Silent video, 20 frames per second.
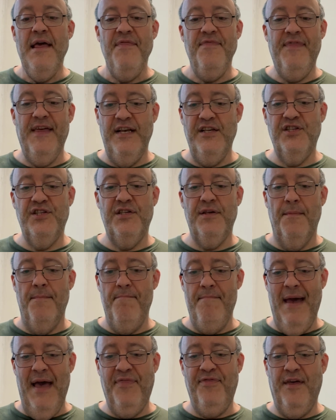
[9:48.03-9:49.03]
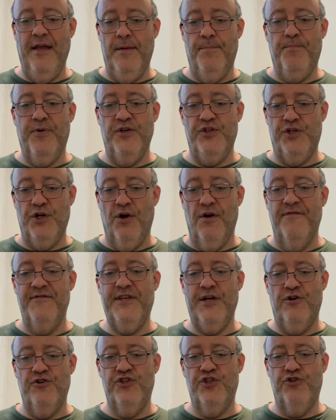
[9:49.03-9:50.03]
this method preserves
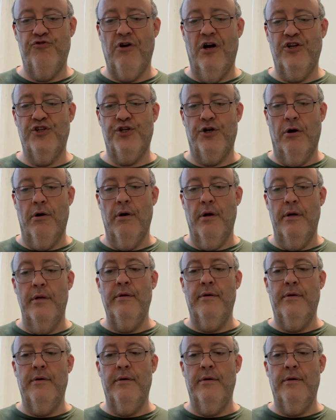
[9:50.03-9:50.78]
their structure